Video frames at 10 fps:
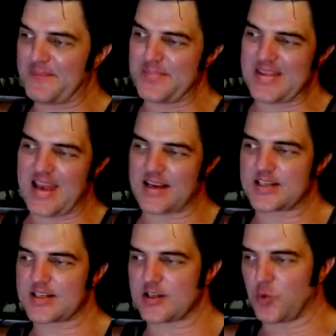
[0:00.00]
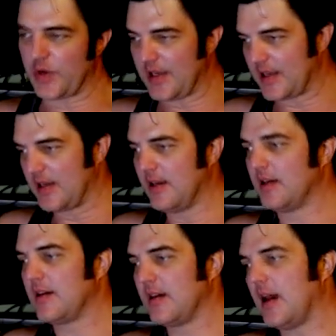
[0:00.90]
Next week,
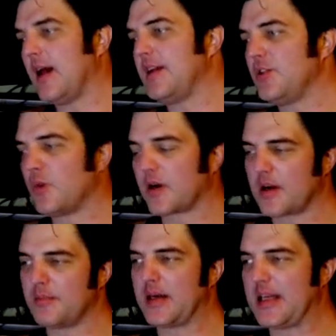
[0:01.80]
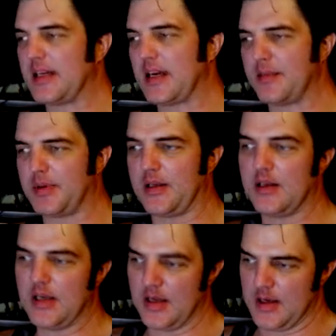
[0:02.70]
I do work on Monday night, but
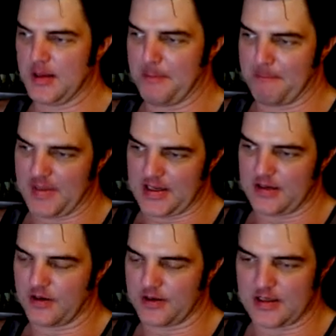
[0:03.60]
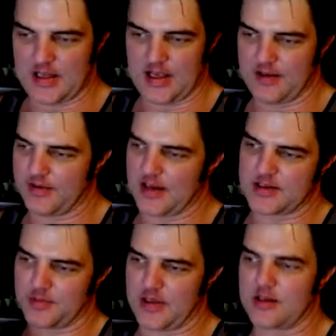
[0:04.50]
Monday during the day, got
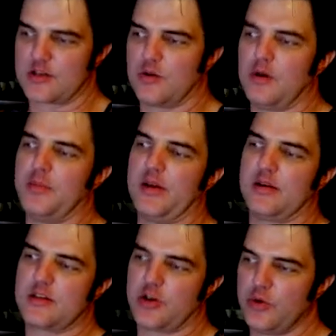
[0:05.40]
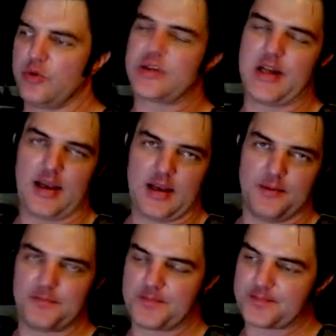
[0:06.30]
some things going. But Tuesday,
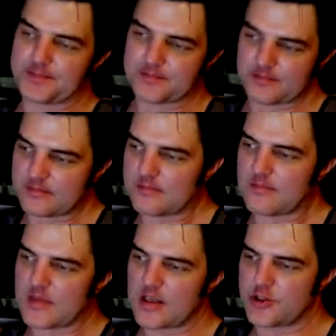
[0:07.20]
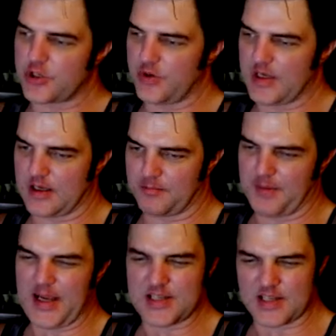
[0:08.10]
shooting
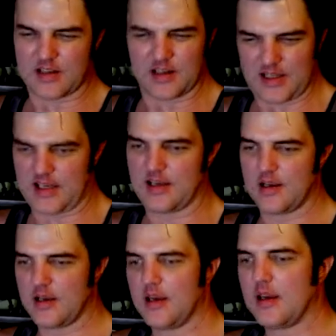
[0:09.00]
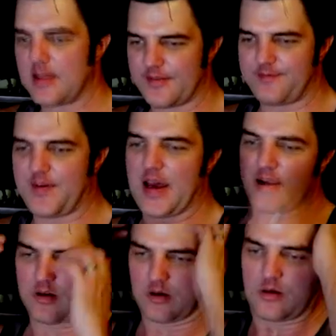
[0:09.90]
basically the
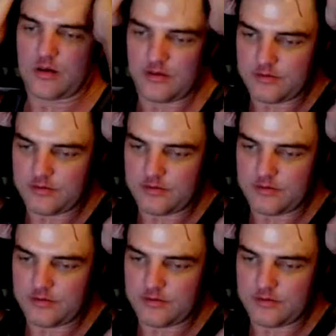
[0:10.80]
final